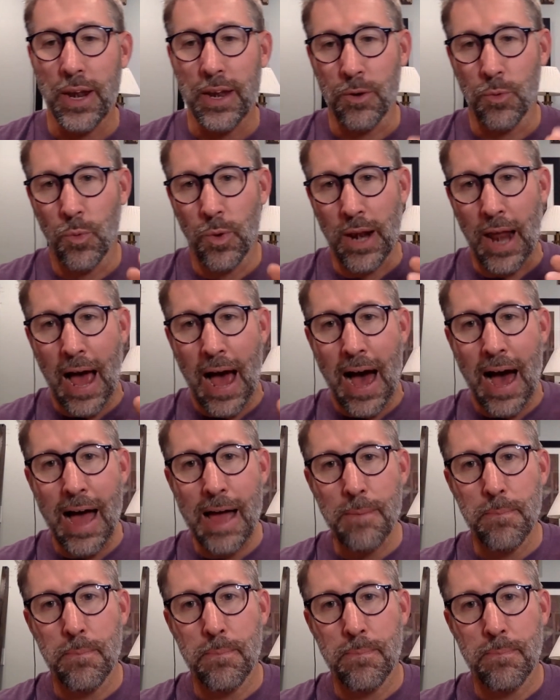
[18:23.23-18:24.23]
when
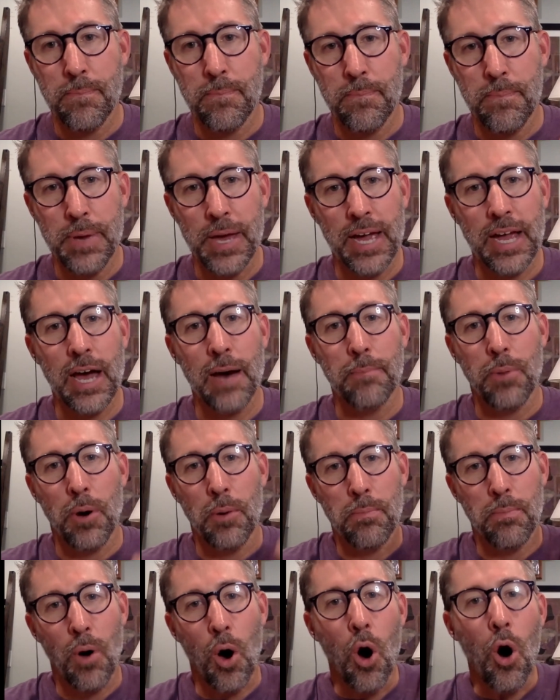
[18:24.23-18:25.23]
I pick up a
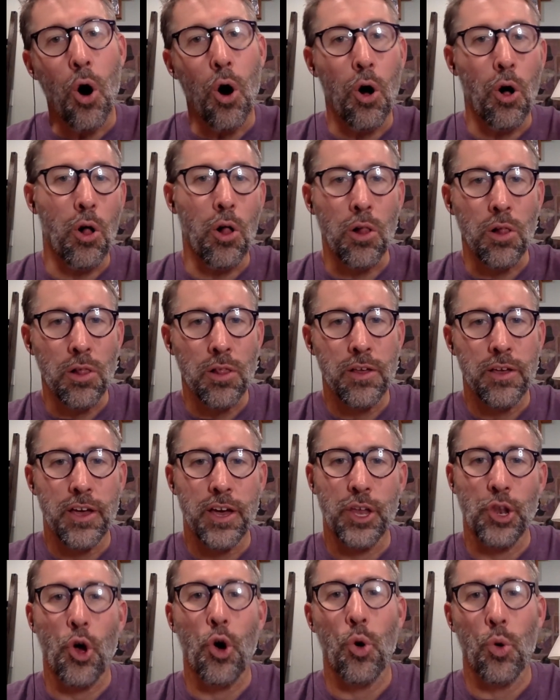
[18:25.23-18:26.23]
ball
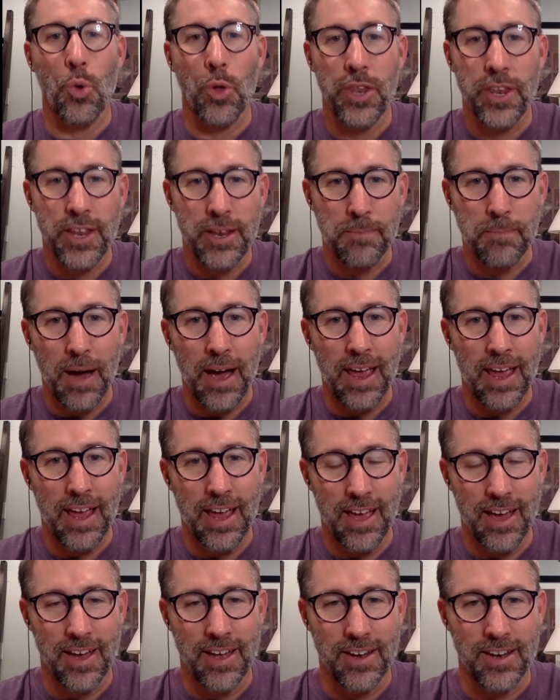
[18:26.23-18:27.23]
and hold it in my
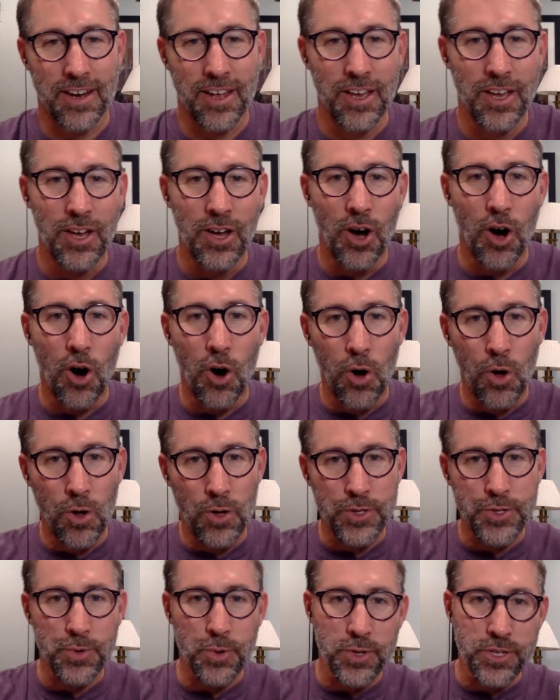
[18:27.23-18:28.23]
hand, all
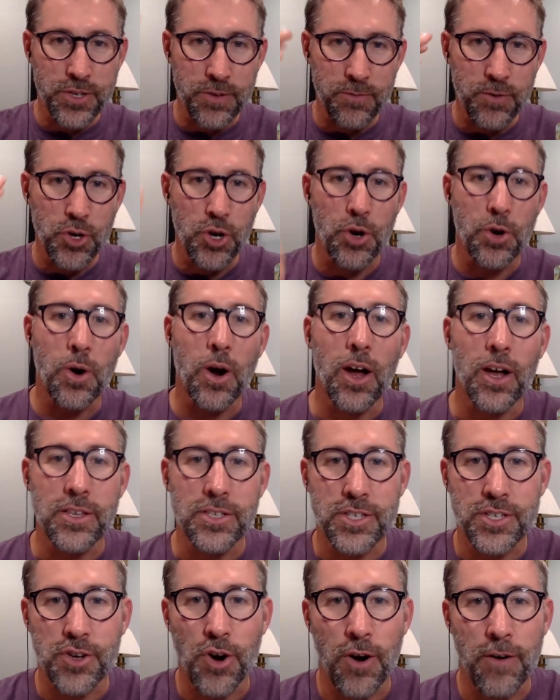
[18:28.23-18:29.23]
sorts of
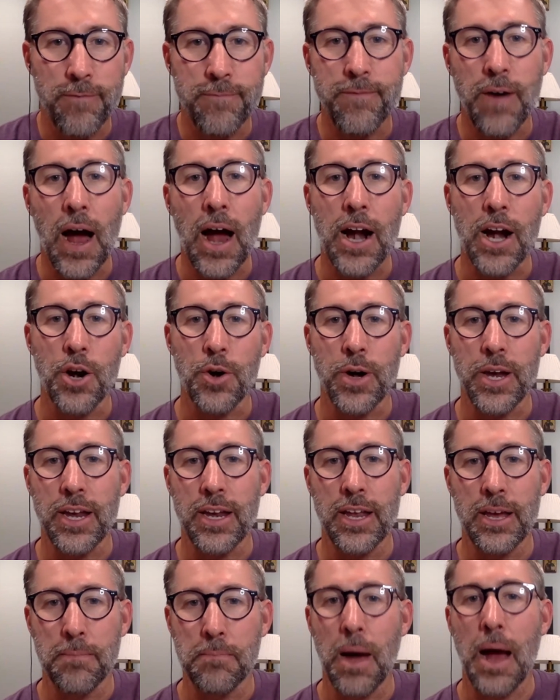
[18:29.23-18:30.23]
neurons start
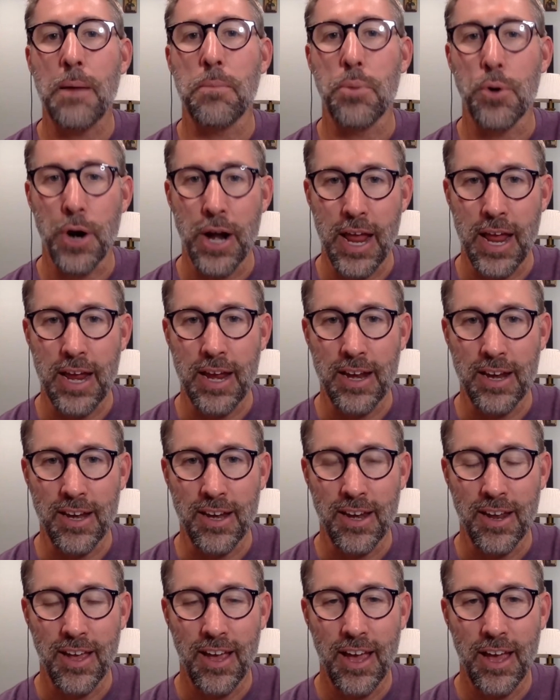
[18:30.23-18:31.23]
firing in my brain.
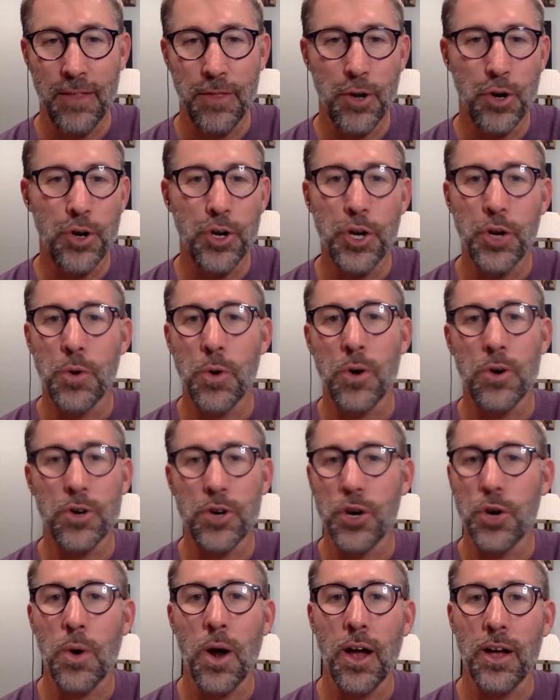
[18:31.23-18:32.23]
And they're
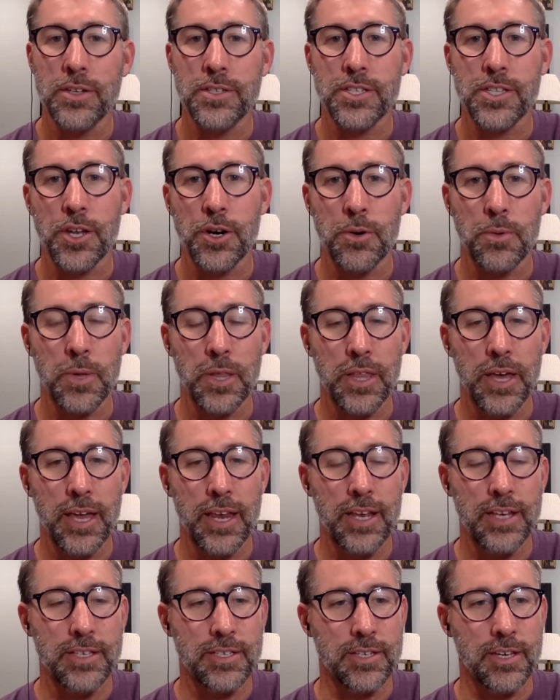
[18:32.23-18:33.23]
neurons that are
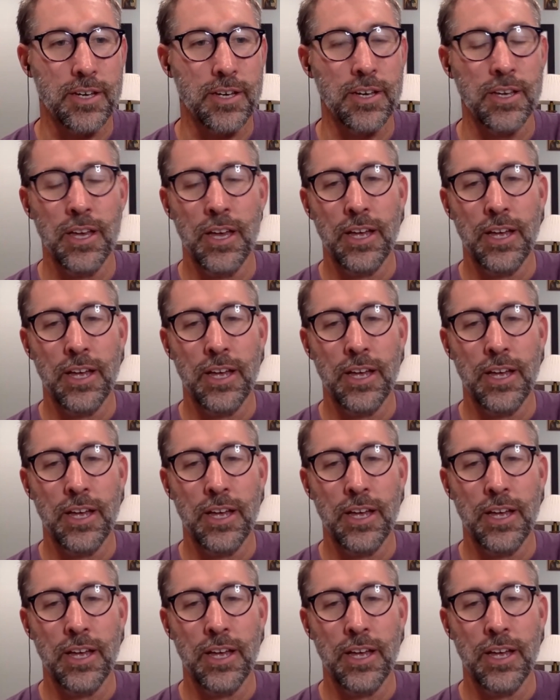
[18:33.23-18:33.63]
related to